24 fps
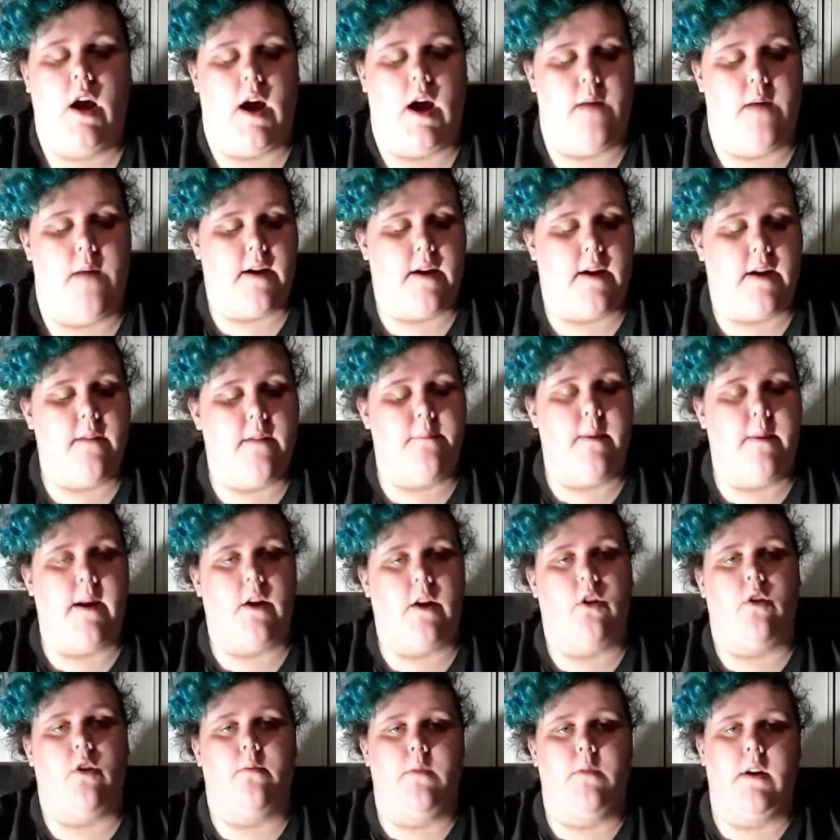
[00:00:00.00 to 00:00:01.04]
I pick up my
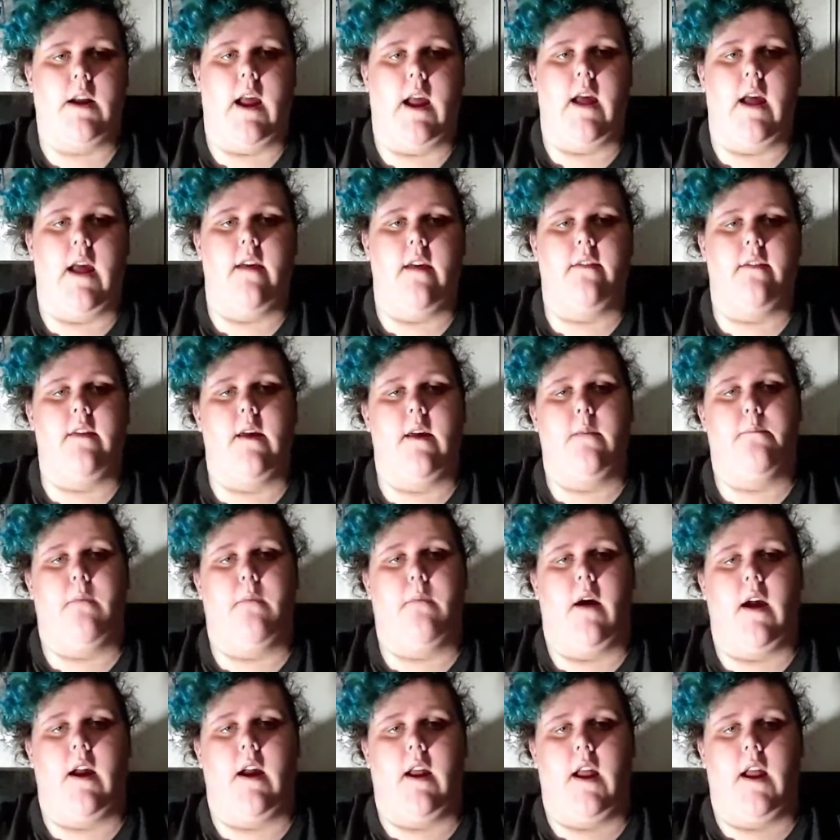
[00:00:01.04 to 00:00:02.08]
Chromebook, and then
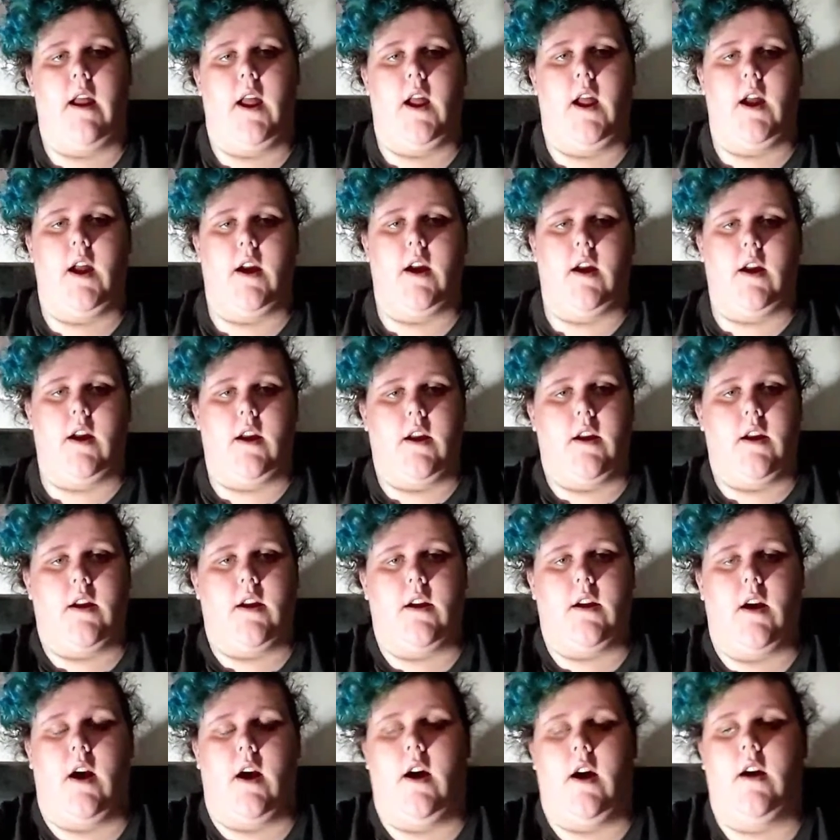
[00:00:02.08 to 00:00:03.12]
my
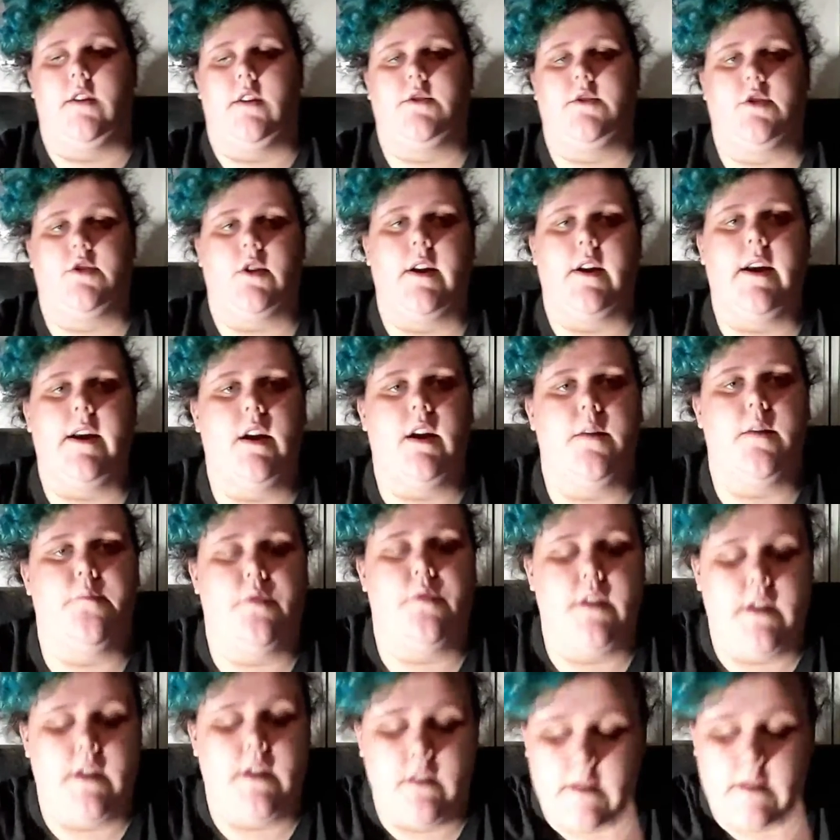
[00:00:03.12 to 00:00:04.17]
screen
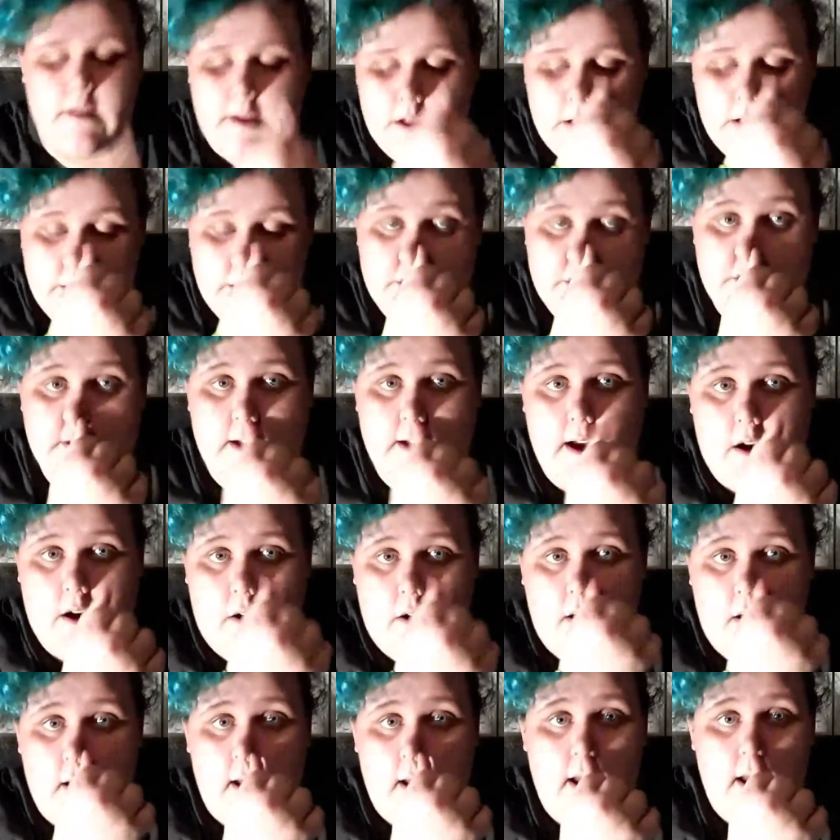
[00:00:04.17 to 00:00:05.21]
completely glitches
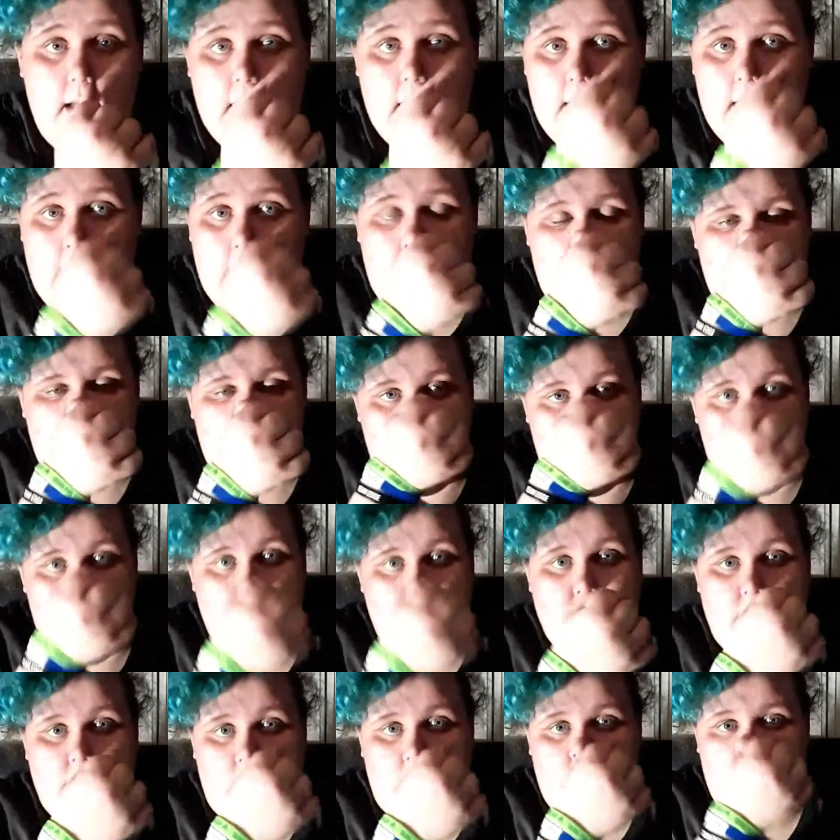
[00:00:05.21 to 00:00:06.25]
out, and now
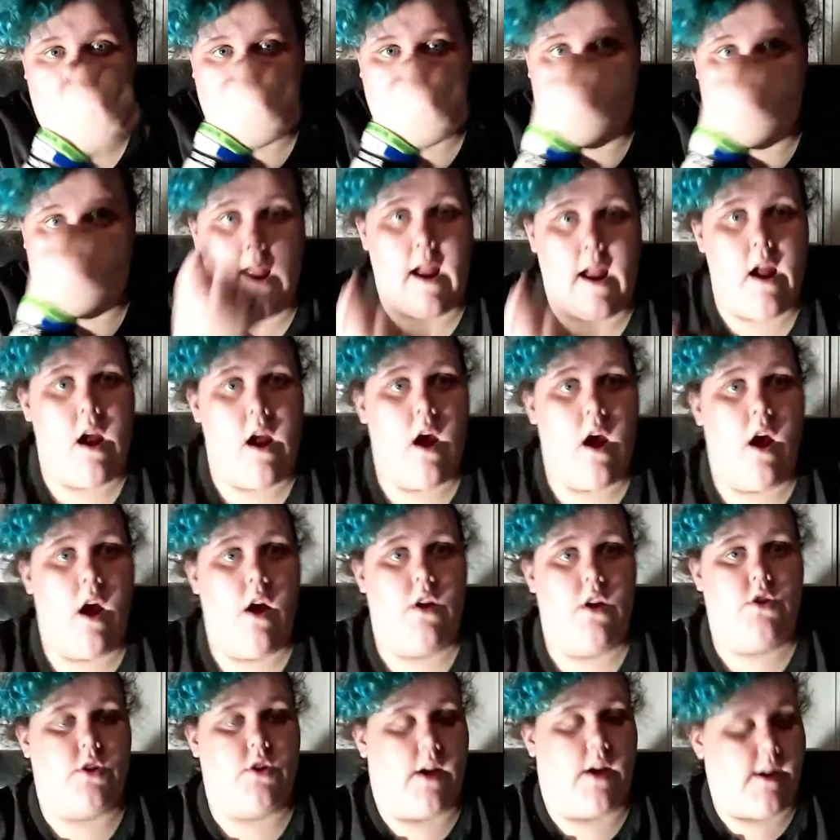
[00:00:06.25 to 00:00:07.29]
it's not working.
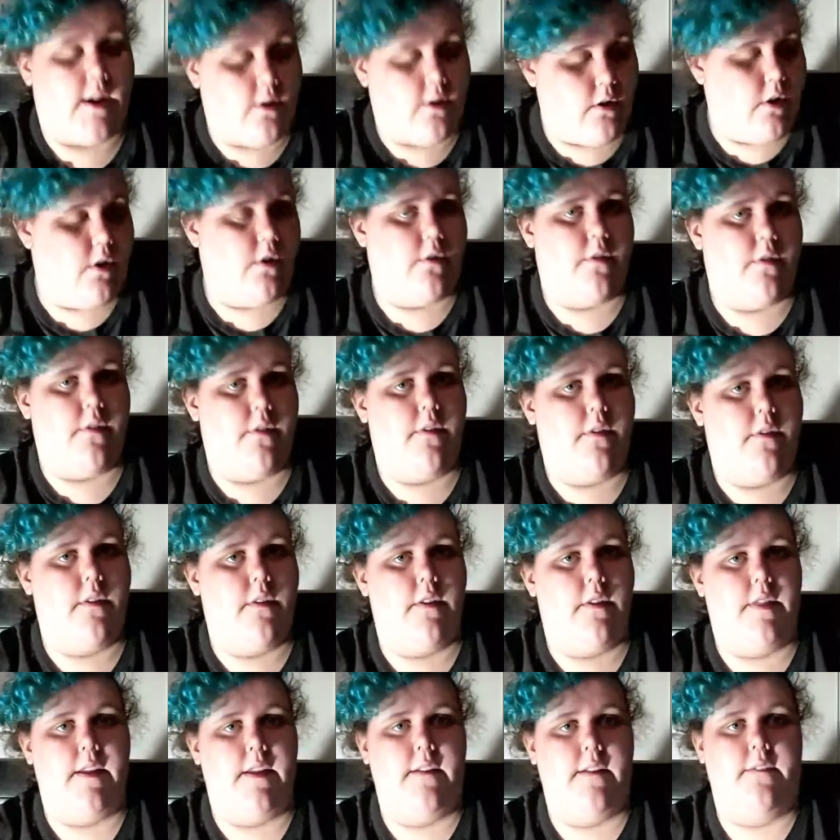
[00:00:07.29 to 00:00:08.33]
So I don't know if
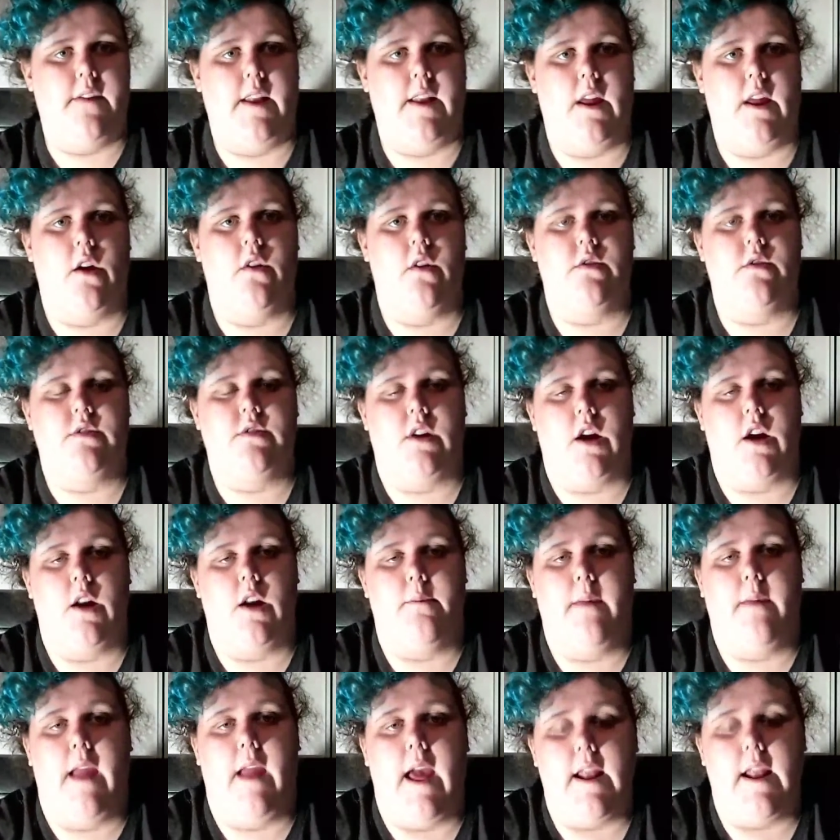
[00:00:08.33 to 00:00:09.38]
the videos are going
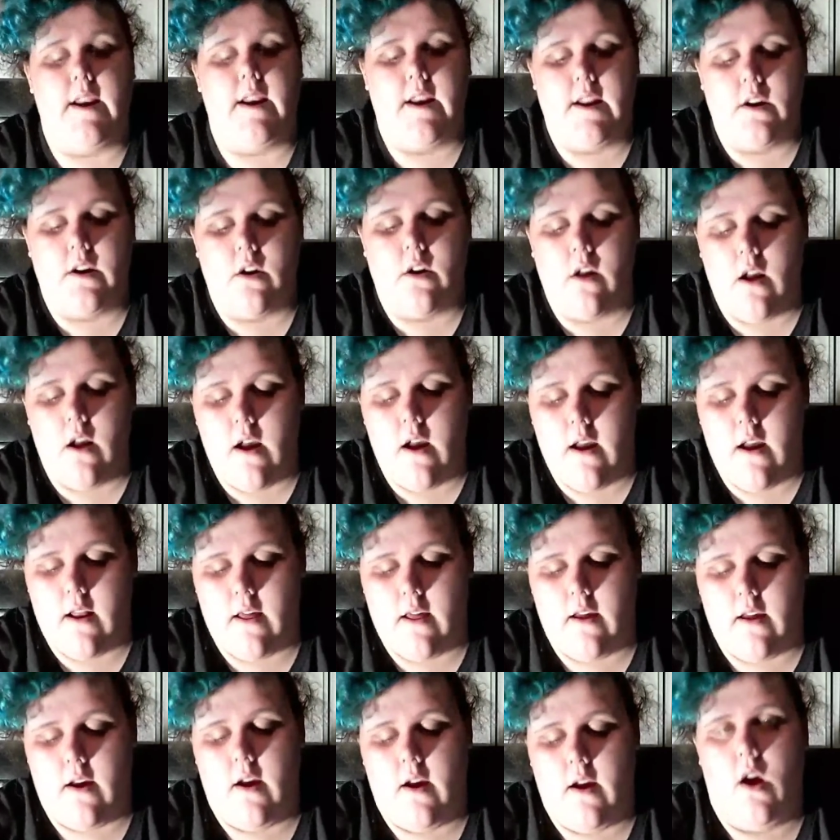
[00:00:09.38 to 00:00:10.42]
to be edited or not.
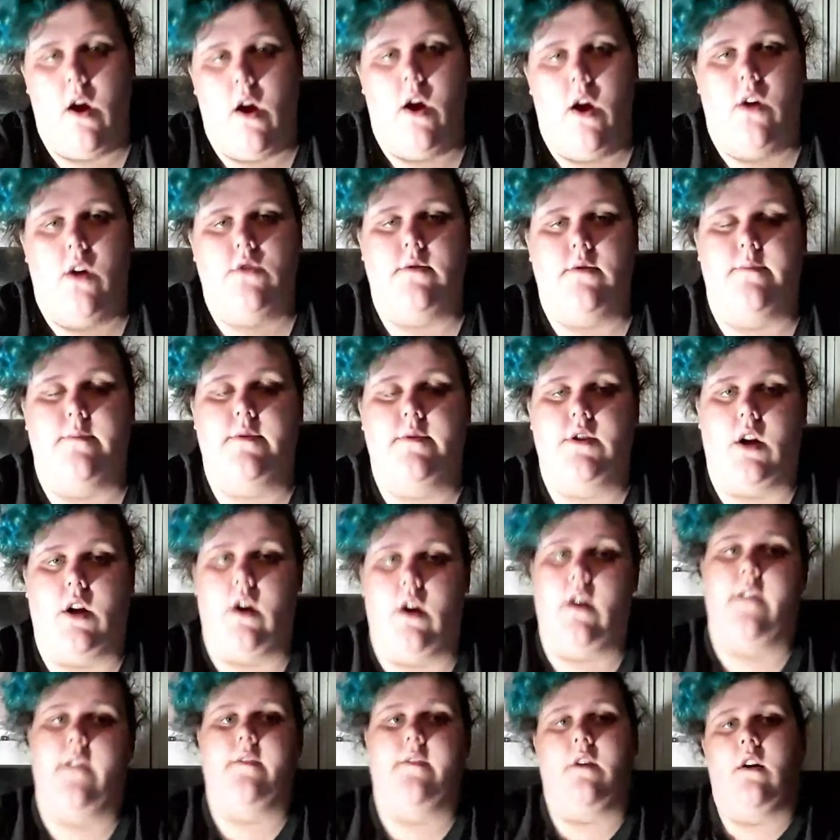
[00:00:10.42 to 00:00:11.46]
So I'm
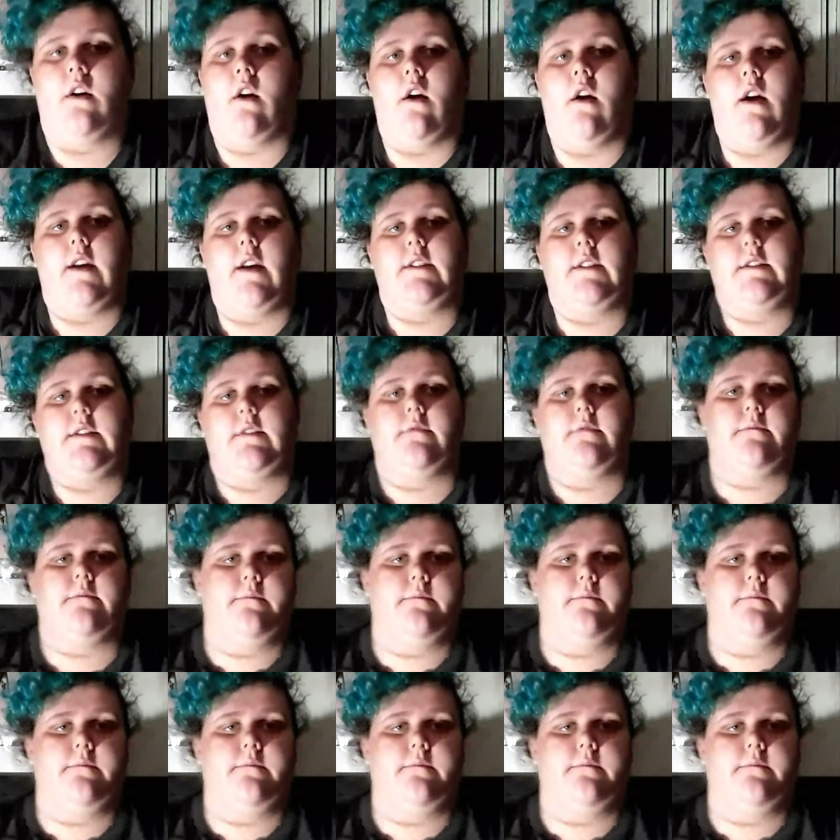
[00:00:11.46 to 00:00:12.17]
sorry if they're not.